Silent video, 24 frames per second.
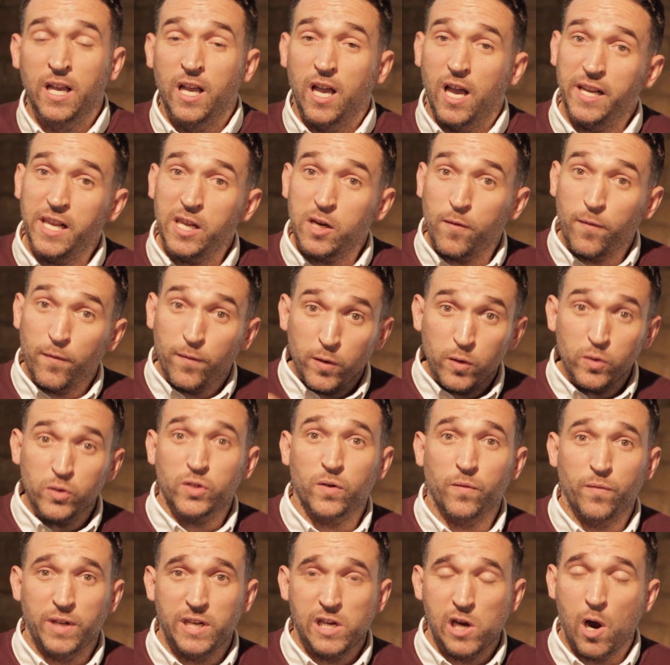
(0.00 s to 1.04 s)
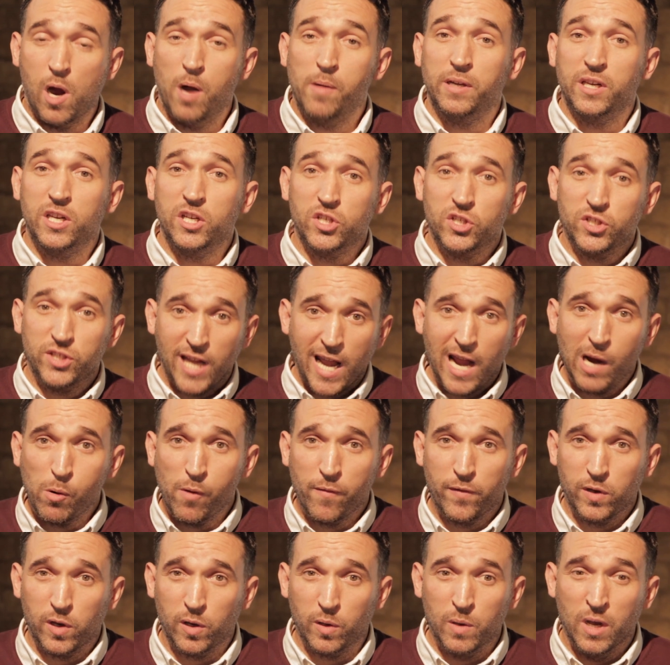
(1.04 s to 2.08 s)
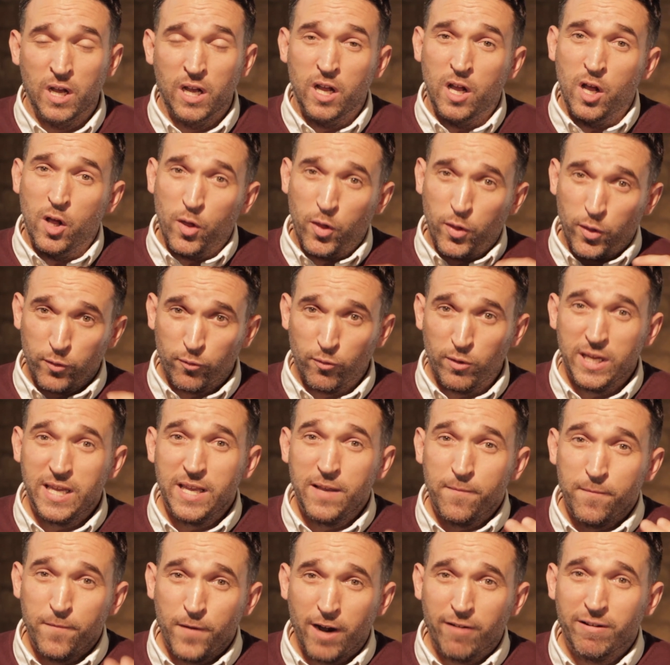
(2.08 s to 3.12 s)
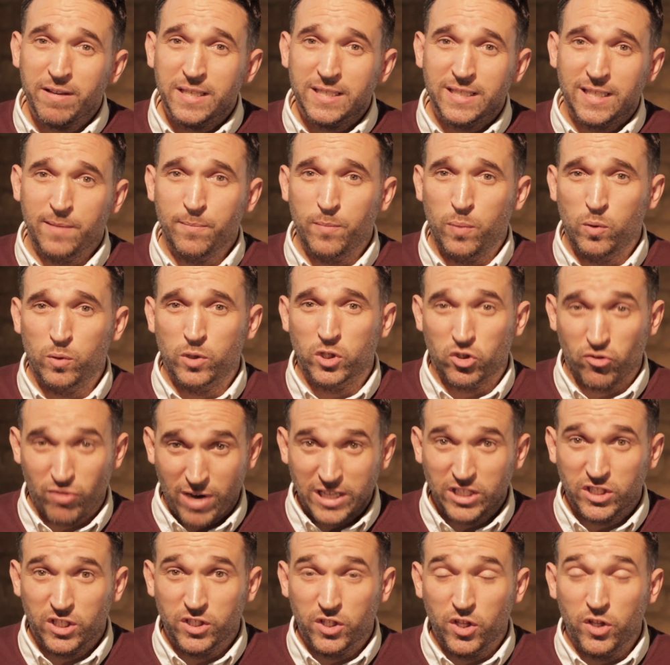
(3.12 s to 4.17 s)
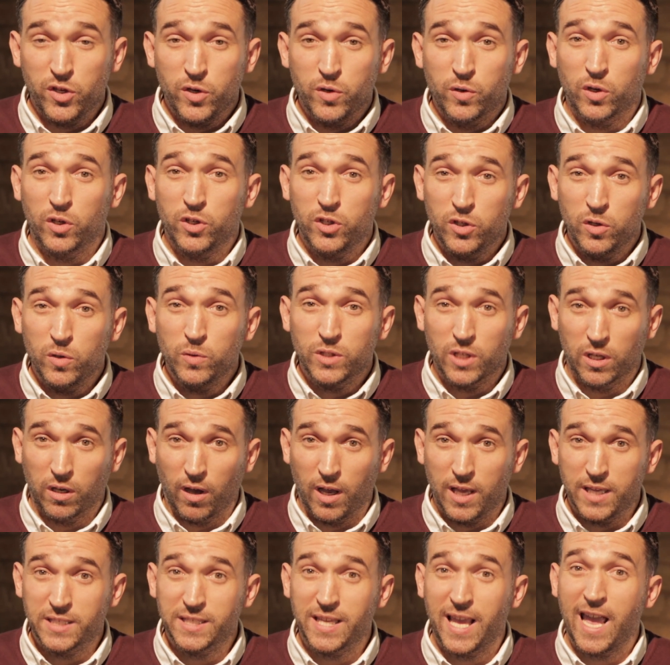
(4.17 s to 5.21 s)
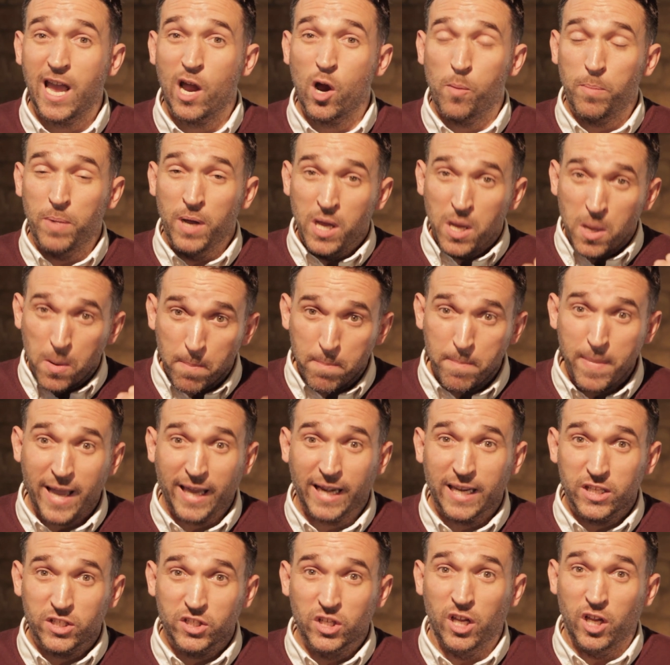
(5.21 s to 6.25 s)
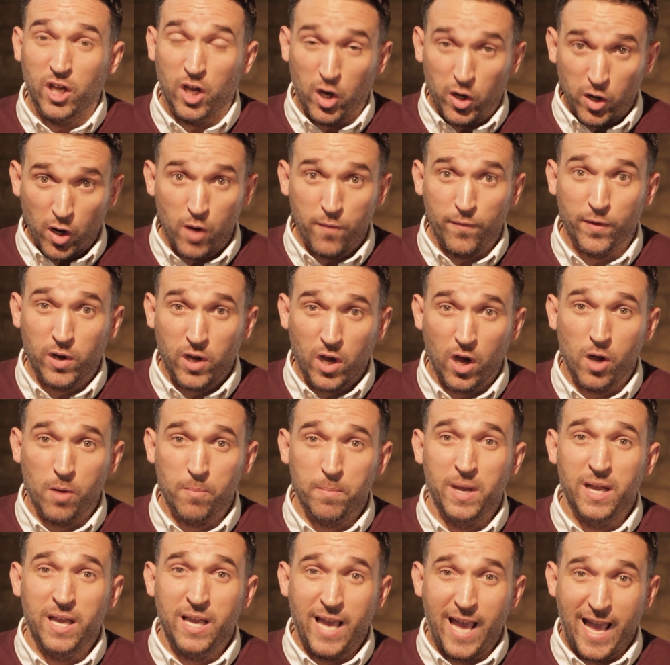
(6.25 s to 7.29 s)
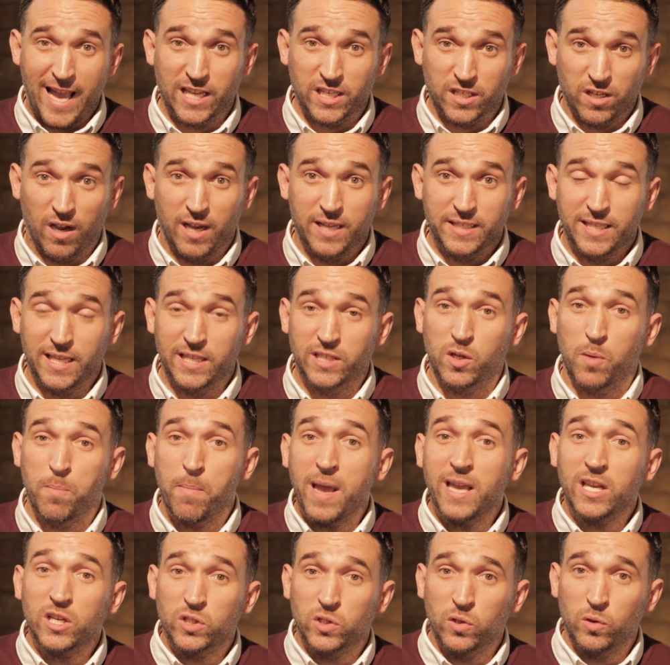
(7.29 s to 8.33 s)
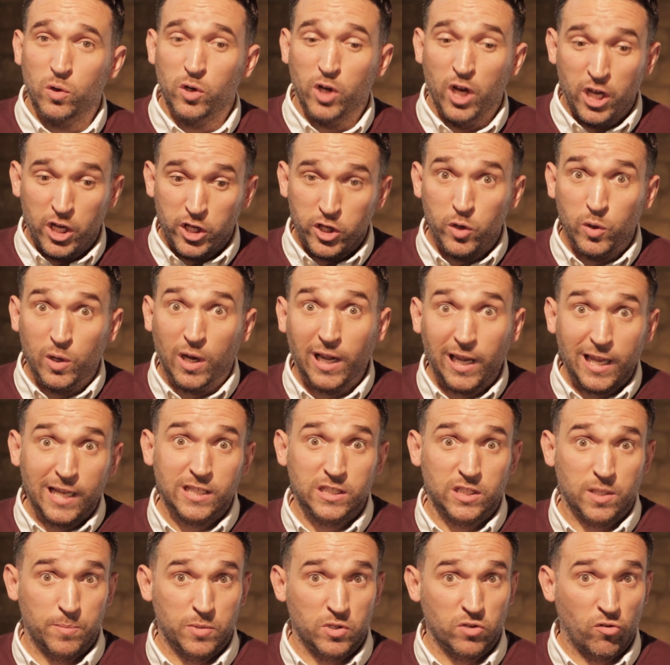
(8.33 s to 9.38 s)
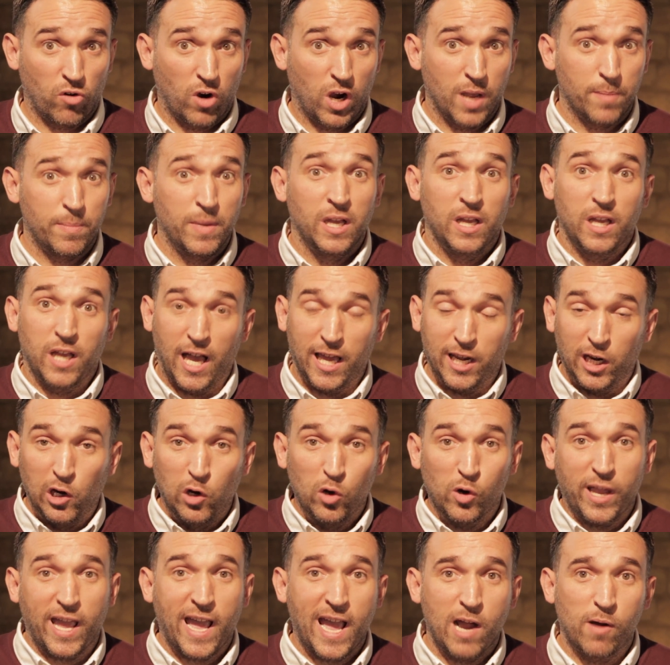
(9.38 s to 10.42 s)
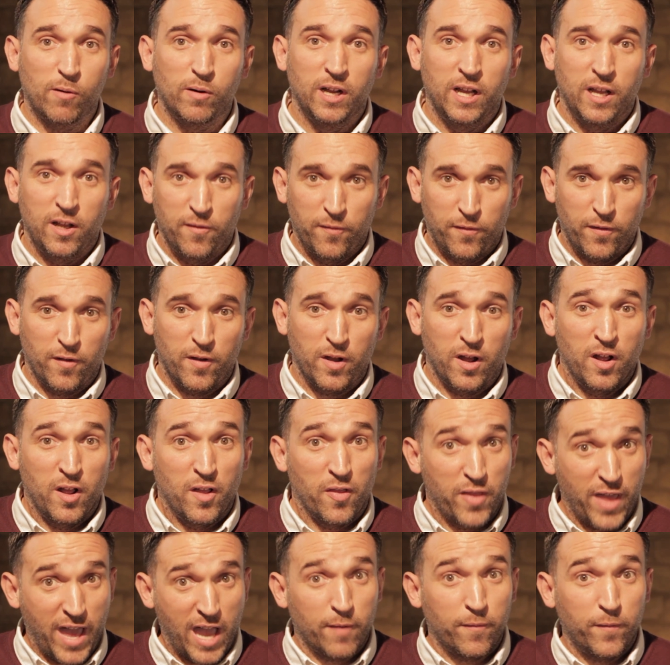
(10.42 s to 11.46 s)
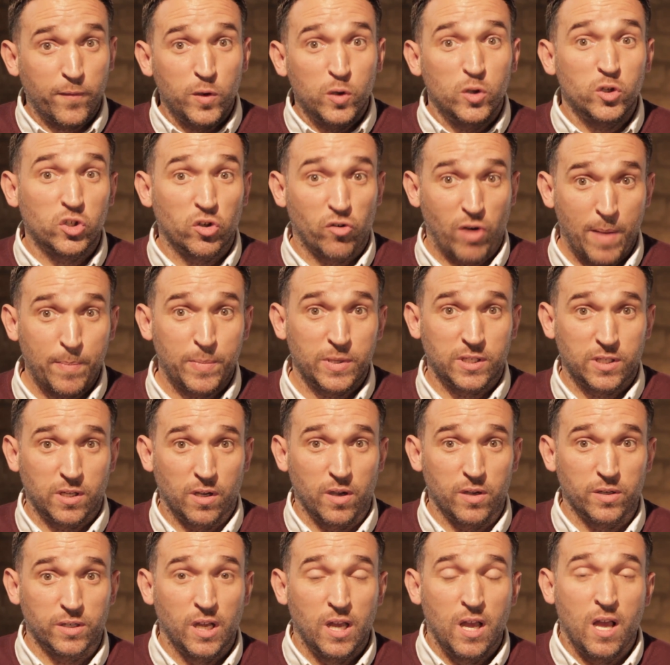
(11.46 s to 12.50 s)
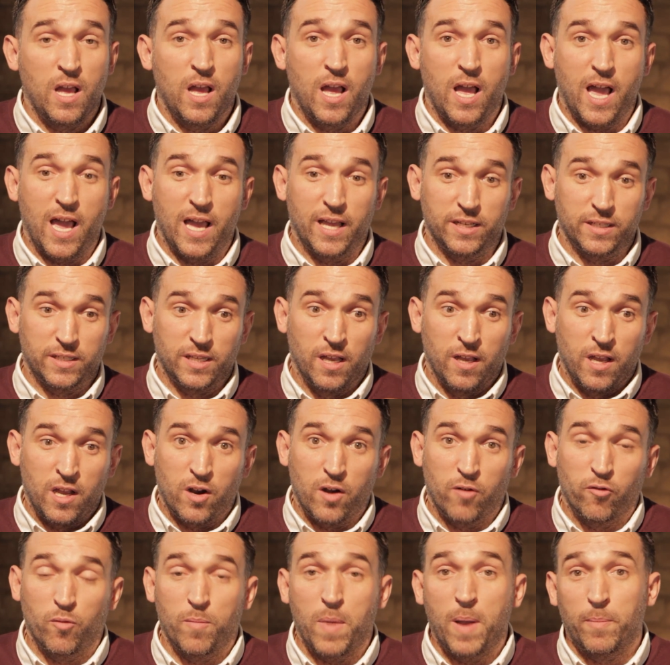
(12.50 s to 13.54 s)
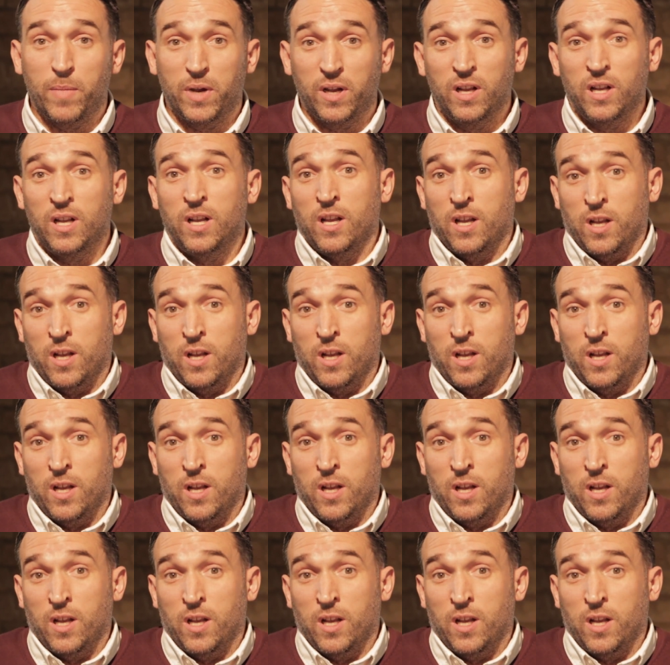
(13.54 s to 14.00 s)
And in a future video, I'm going to share with you 3 very simple strategies that you can utilize to help manage and overcome anxiety. So make sure you click subscribe and look out for that future episode. And remember,